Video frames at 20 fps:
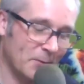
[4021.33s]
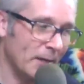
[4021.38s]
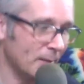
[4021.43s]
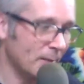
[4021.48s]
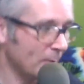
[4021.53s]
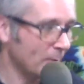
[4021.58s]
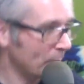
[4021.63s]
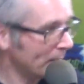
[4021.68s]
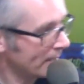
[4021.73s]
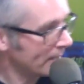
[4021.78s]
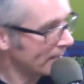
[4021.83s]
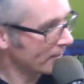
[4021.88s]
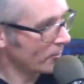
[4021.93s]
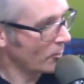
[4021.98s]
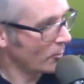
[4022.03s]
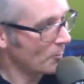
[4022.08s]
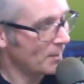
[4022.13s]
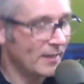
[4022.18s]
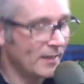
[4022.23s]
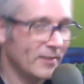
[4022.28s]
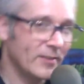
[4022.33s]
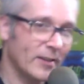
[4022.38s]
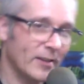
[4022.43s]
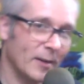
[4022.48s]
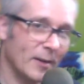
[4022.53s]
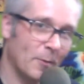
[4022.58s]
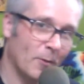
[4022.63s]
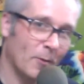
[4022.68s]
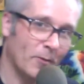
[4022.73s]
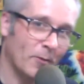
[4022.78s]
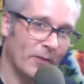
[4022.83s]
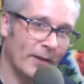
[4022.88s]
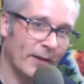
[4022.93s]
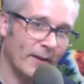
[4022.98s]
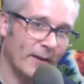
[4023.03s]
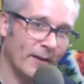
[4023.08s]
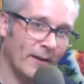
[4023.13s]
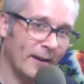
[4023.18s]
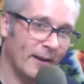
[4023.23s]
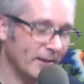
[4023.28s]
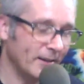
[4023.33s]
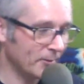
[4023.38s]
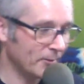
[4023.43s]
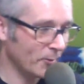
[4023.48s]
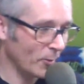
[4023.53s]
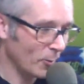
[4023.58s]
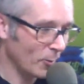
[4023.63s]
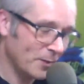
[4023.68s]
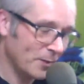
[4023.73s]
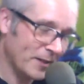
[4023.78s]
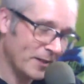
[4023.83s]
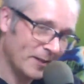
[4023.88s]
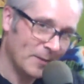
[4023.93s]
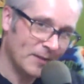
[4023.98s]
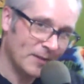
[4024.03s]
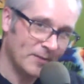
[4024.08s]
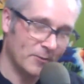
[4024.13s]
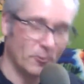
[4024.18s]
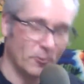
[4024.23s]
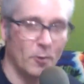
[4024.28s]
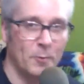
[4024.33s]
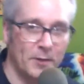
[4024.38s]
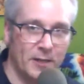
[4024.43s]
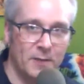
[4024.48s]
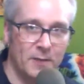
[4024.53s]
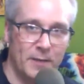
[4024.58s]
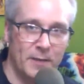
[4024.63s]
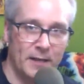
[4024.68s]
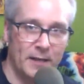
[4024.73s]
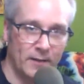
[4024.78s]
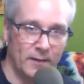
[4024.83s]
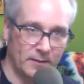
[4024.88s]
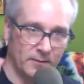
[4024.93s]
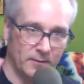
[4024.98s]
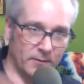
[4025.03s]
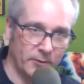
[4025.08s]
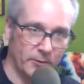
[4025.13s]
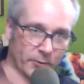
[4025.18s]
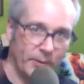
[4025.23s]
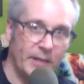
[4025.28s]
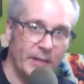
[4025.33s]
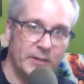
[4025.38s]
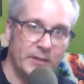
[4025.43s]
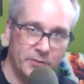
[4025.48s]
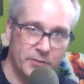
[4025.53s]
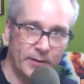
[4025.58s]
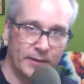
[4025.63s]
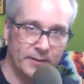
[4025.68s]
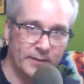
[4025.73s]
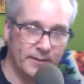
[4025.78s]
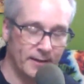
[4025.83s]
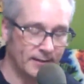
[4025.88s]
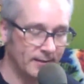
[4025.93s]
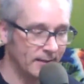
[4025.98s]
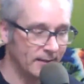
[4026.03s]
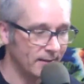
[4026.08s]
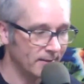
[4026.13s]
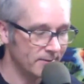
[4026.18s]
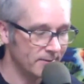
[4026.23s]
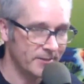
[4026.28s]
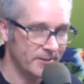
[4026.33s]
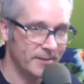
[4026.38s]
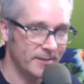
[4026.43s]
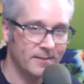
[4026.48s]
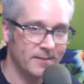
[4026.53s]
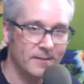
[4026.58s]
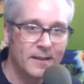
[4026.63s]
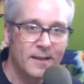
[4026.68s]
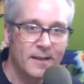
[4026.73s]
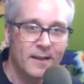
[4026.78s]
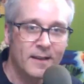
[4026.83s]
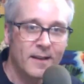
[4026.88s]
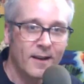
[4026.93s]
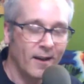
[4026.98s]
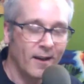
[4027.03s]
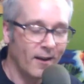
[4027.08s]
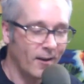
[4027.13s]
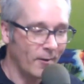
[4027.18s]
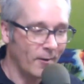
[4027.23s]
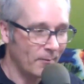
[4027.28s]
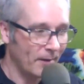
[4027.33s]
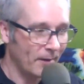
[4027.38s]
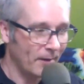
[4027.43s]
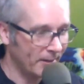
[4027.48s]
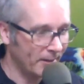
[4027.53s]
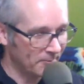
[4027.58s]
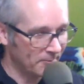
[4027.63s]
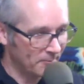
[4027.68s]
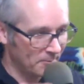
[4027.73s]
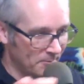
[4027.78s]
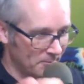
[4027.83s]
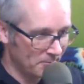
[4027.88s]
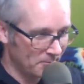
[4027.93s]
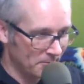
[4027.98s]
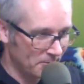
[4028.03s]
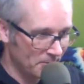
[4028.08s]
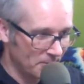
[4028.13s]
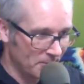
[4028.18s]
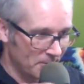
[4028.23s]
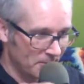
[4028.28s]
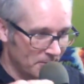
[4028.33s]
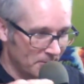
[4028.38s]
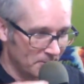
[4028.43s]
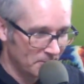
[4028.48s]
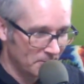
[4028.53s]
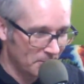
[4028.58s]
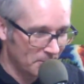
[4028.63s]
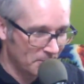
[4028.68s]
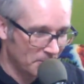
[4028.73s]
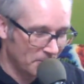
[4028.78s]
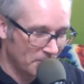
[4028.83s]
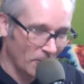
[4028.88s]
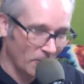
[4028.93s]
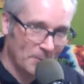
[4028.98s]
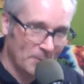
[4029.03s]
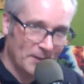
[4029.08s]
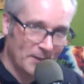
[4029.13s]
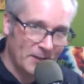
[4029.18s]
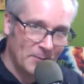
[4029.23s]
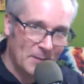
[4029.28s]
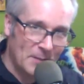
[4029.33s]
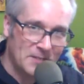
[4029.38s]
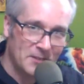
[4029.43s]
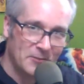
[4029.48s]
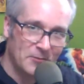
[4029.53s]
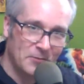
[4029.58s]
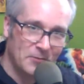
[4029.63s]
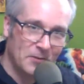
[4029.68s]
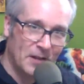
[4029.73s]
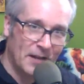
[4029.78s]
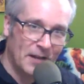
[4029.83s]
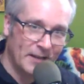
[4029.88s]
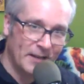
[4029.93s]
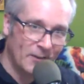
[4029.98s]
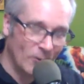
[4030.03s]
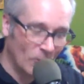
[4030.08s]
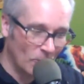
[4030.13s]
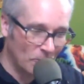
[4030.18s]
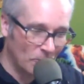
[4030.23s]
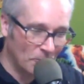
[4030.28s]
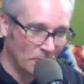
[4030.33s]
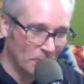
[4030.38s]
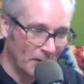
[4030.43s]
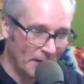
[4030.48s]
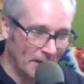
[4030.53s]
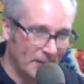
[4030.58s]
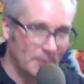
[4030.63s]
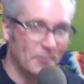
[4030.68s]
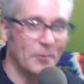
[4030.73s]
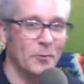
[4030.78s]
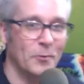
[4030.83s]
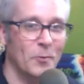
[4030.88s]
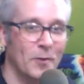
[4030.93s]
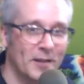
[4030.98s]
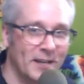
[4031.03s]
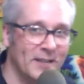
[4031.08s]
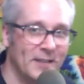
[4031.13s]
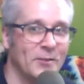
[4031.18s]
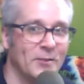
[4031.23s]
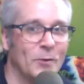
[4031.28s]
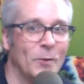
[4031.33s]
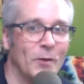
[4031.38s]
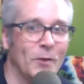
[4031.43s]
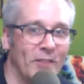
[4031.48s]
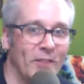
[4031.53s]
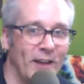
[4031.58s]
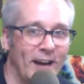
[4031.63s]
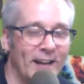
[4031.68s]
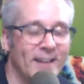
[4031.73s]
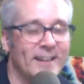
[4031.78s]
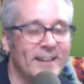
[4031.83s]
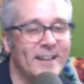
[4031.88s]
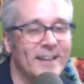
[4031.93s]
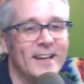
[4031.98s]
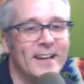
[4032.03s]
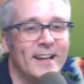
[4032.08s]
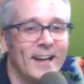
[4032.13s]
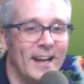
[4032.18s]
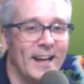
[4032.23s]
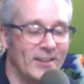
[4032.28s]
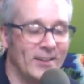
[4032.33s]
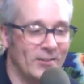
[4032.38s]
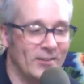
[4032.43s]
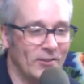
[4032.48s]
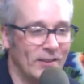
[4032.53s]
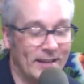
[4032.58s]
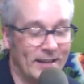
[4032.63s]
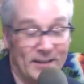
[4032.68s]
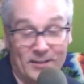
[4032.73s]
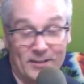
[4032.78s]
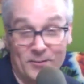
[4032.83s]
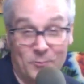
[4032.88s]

a minute, we got a chroma key set up over there. I could chroma key my chroma key being like the green screen technology. Um, I could chroma key myself flying over Frankenmuth. What could I do with that? And and it